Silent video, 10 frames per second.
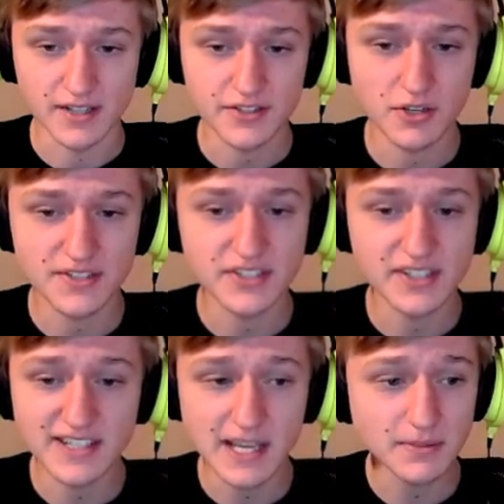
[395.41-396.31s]
So as an
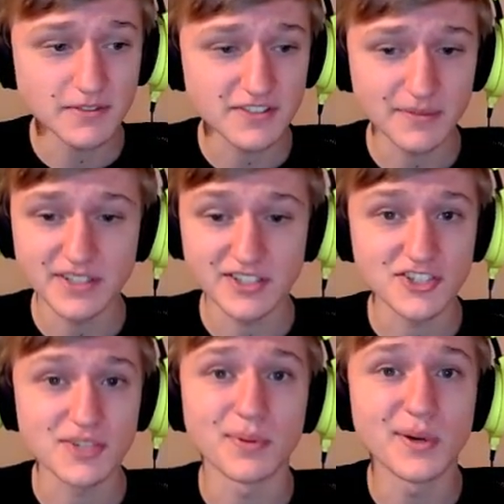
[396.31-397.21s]
example of something just
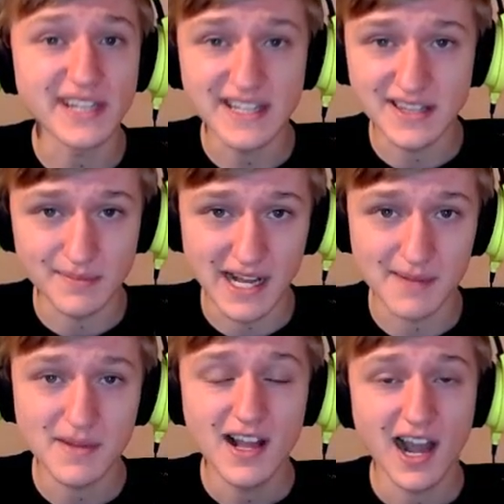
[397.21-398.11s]
to put in the
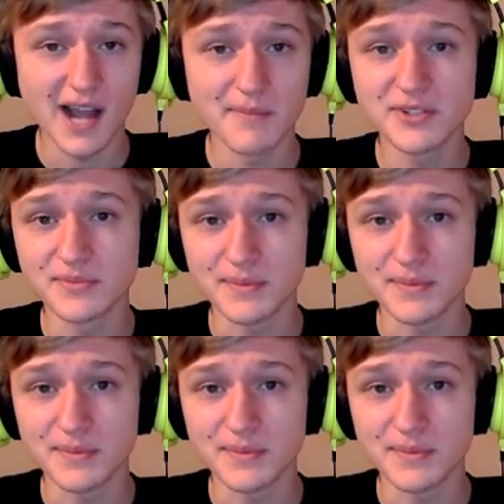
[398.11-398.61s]
map, I'm going to be